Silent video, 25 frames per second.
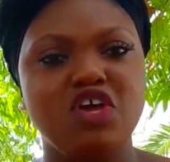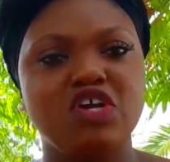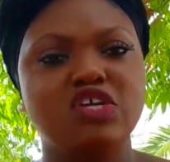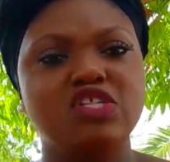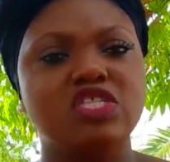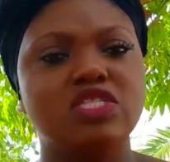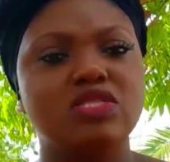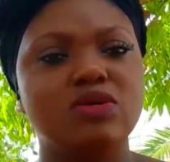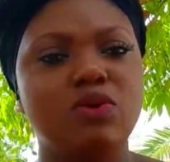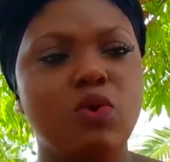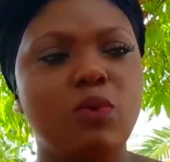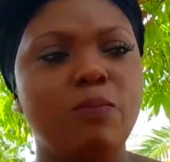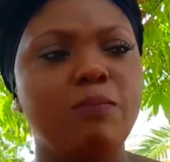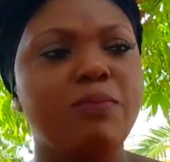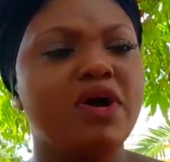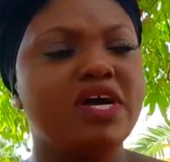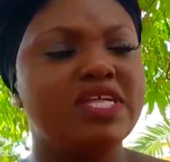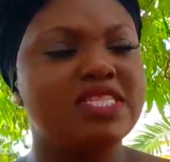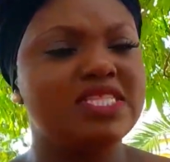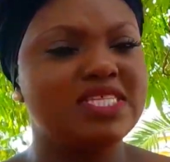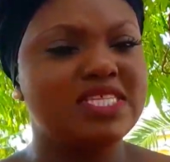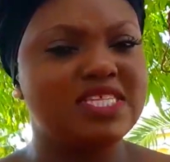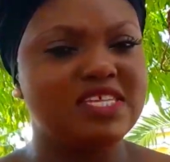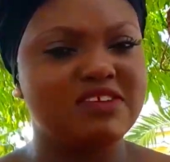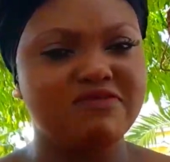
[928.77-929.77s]
Sow
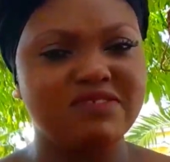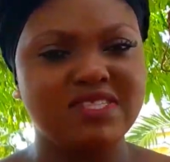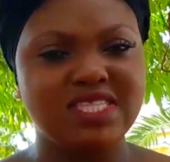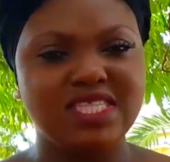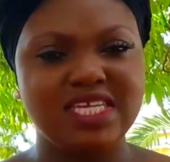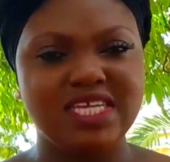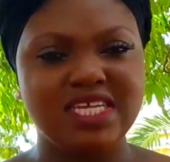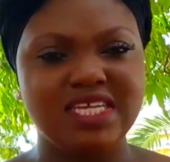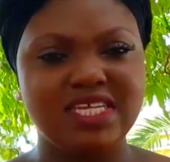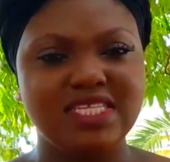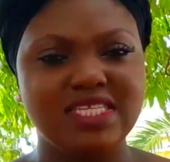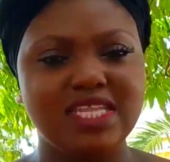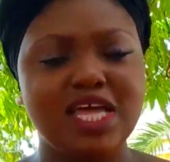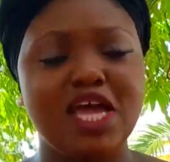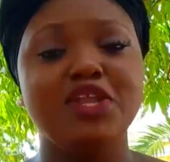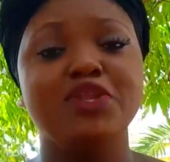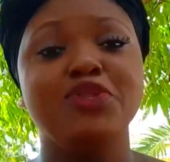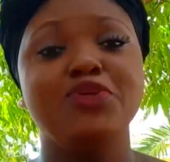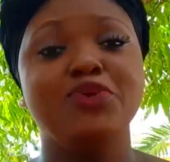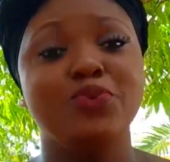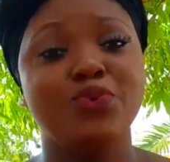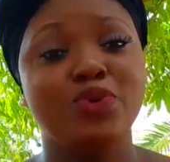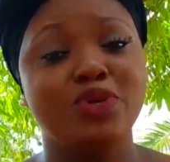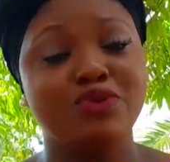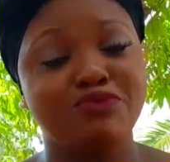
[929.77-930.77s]
positive seeds
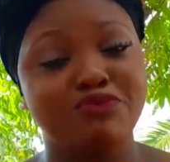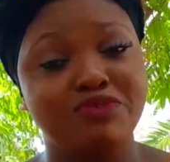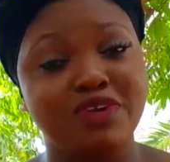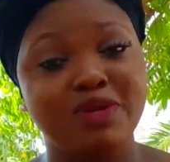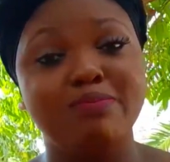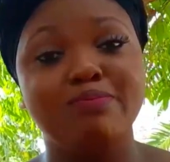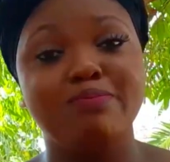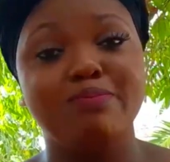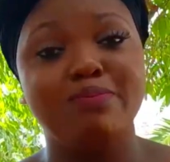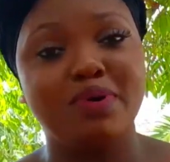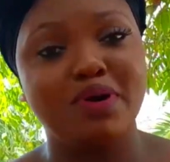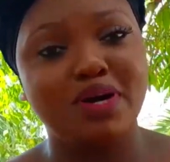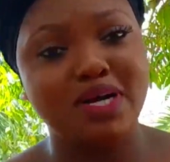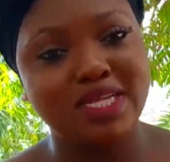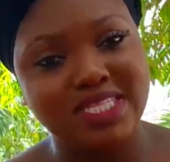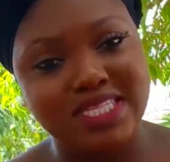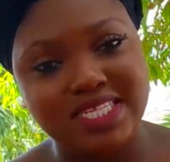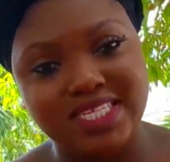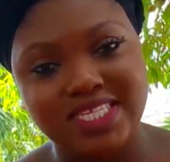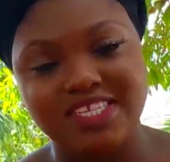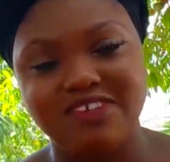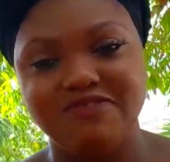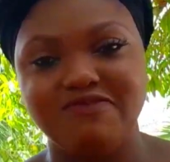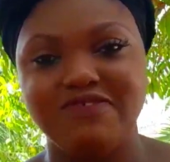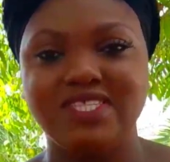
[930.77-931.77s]
and you will reap
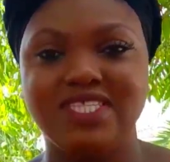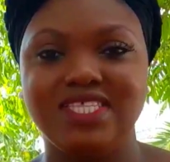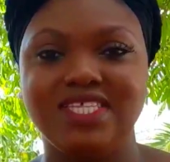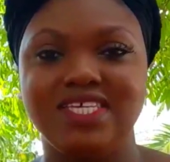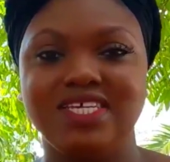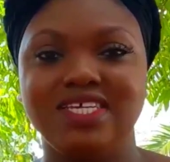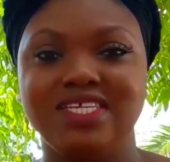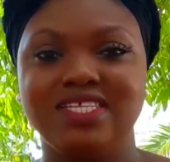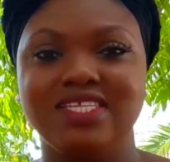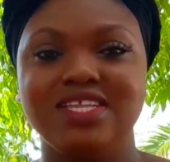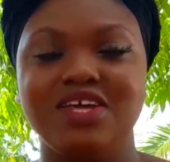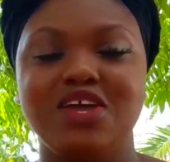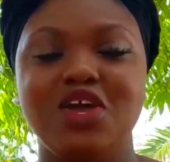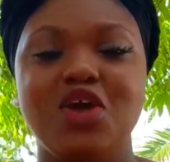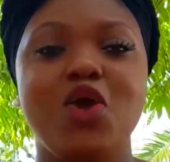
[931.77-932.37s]
positive seeds.